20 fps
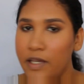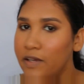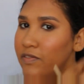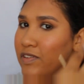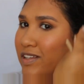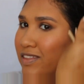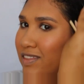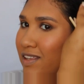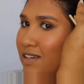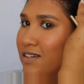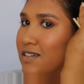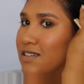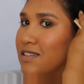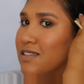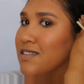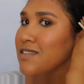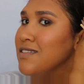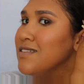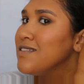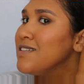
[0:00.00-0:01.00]
Everything is
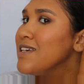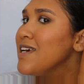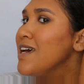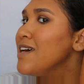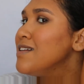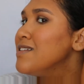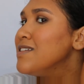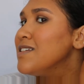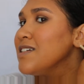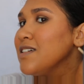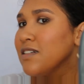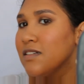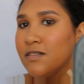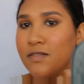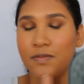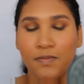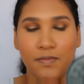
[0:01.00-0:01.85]
standing.